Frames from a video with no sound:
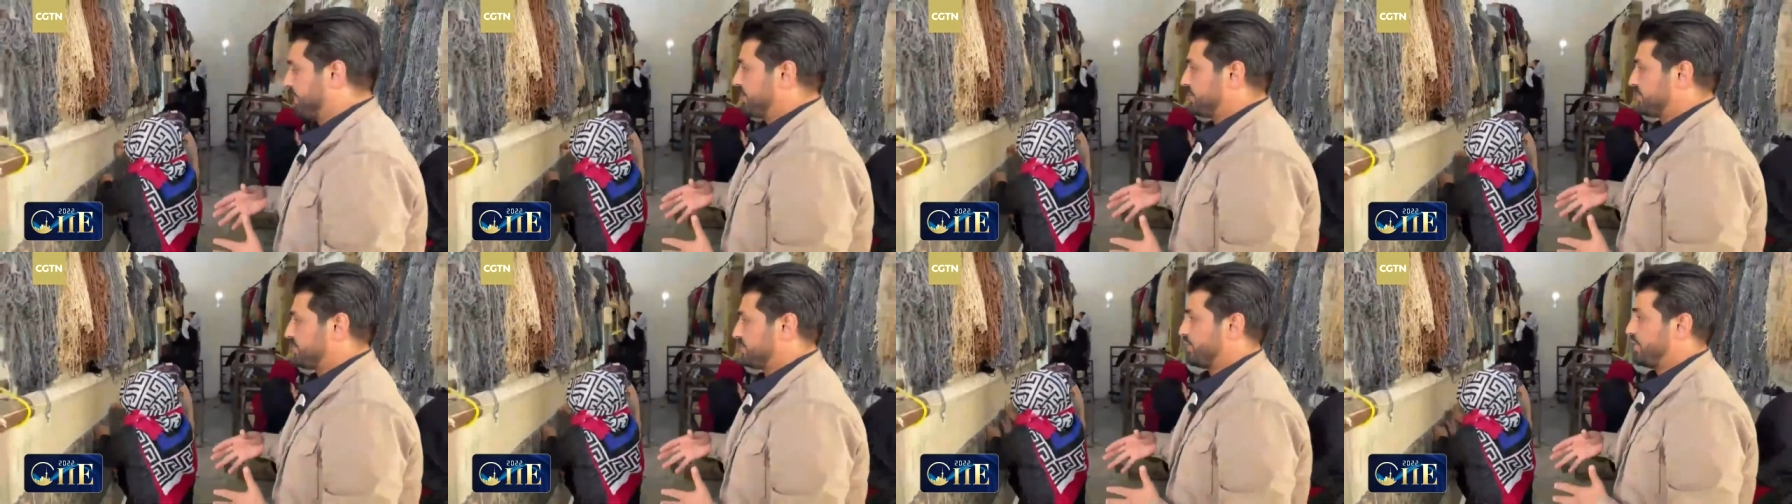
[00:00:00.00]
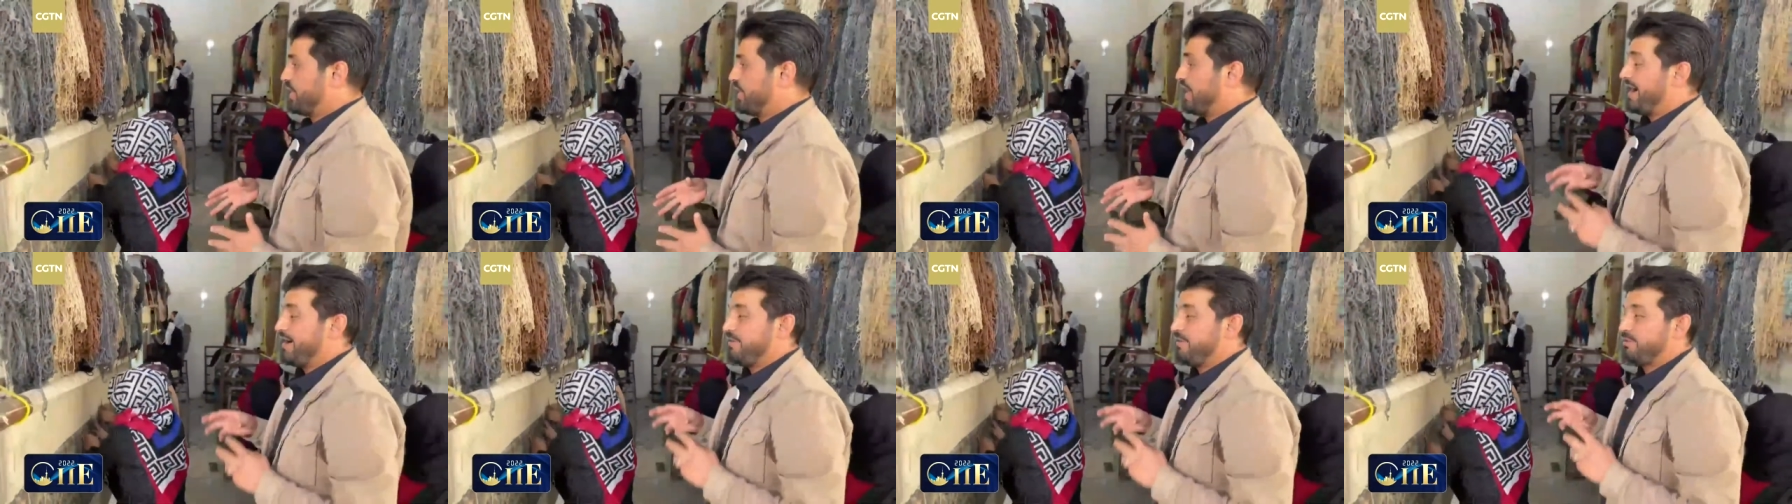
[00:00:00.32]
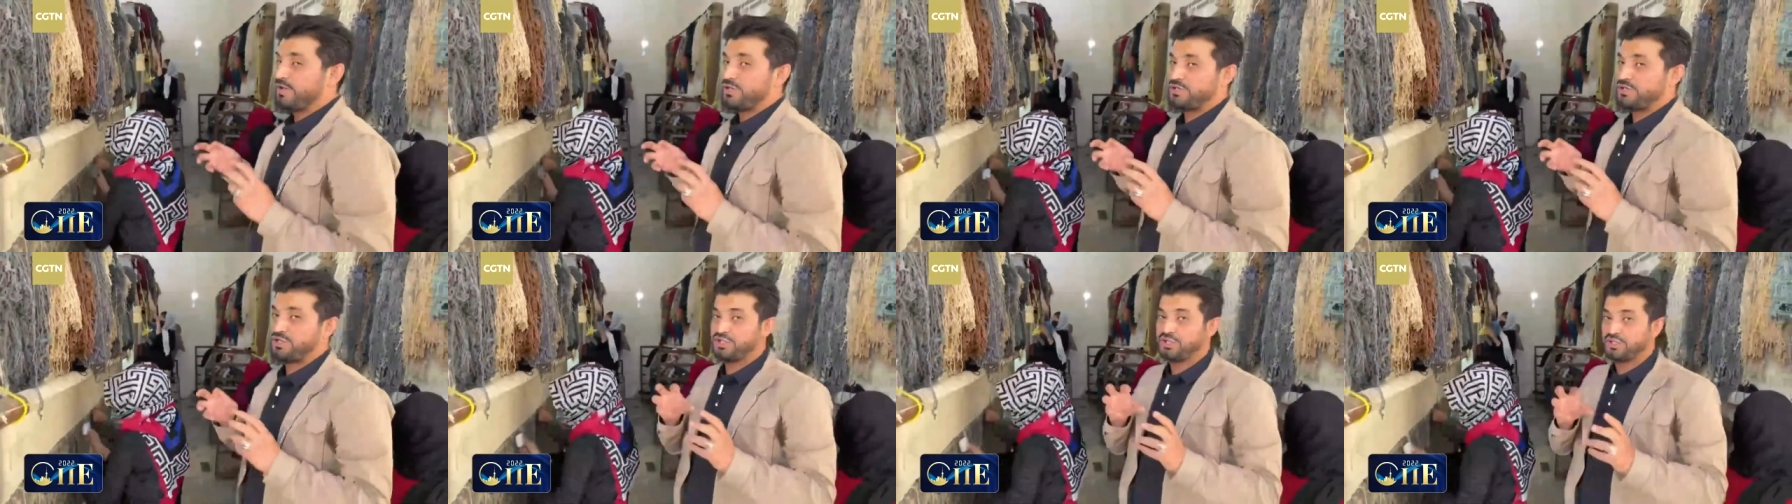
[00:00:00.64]
So I
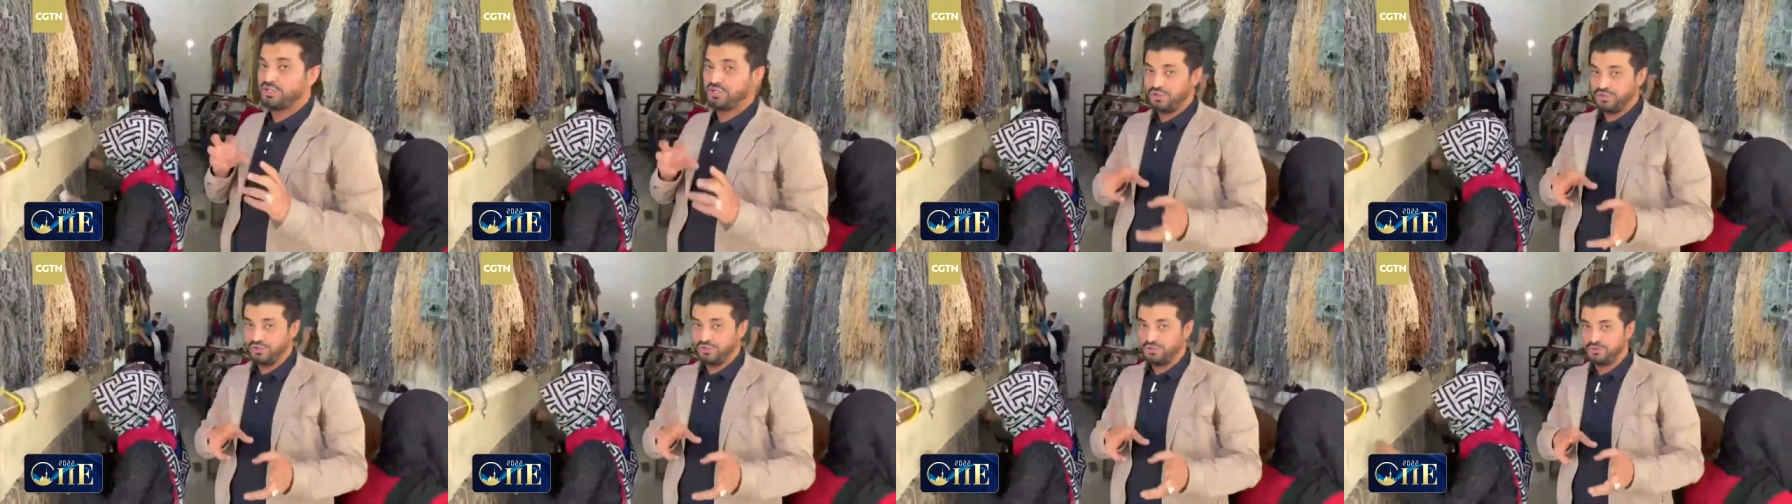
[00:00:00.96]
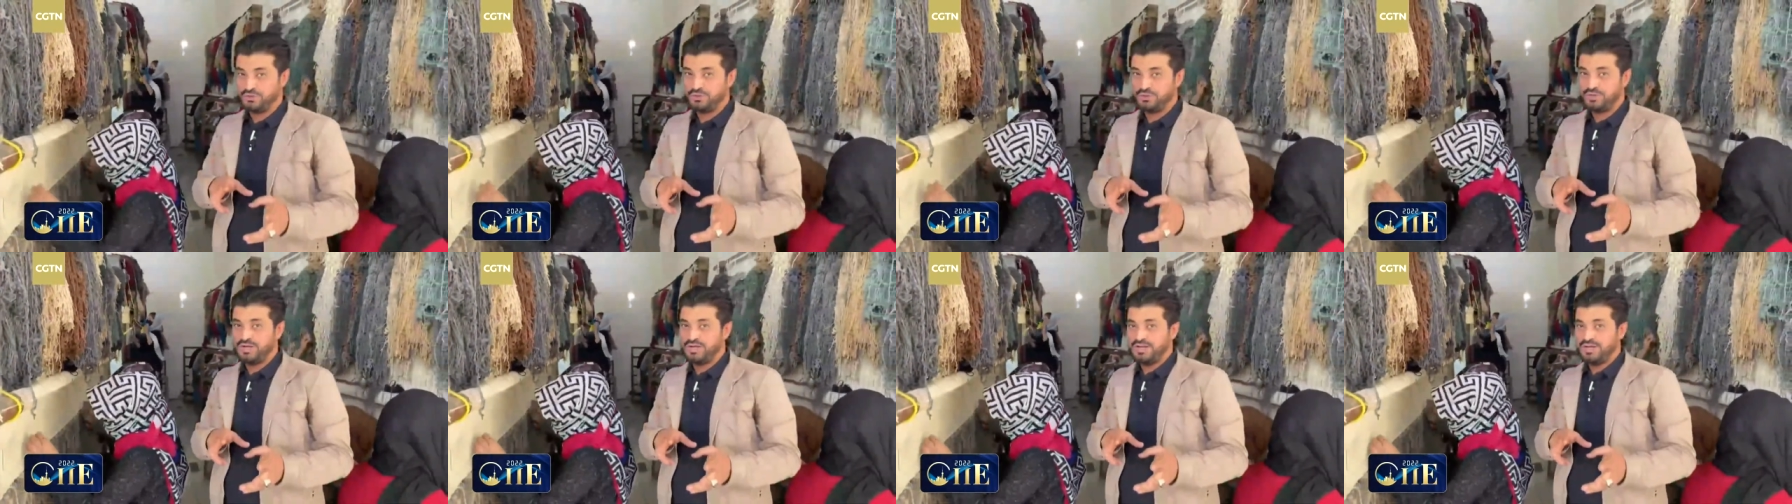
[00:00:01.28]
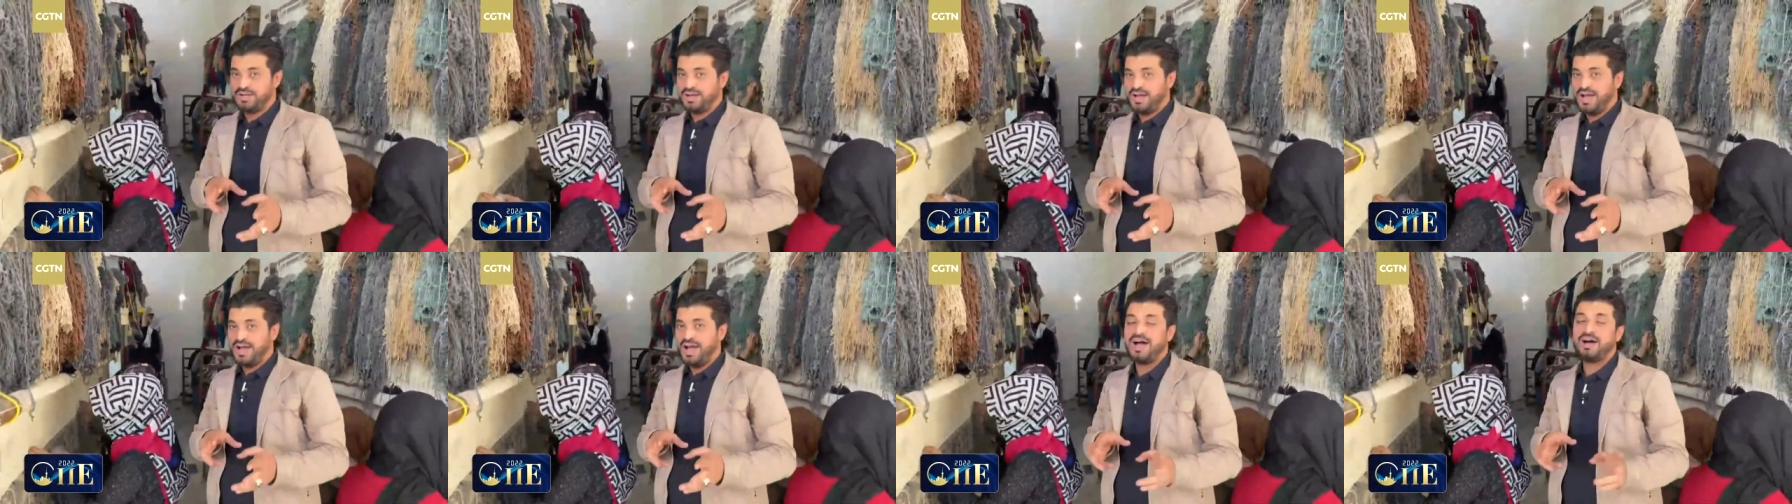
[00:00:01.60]
will show you
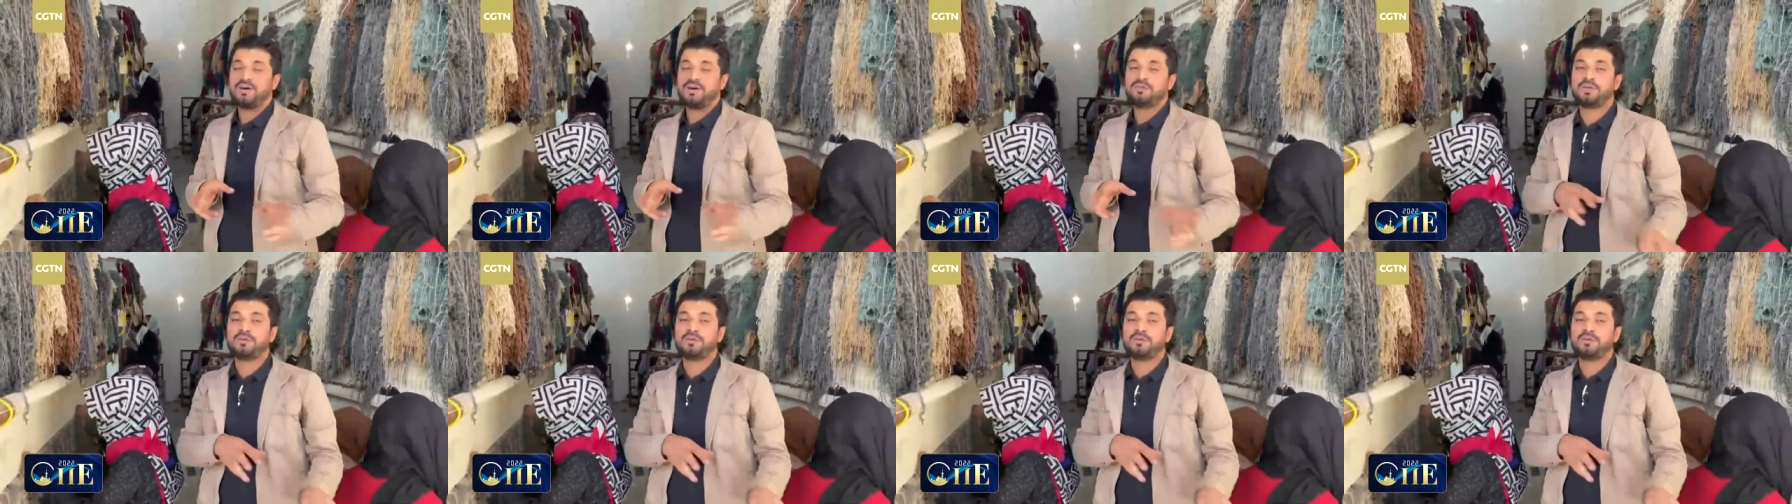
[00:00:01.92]
how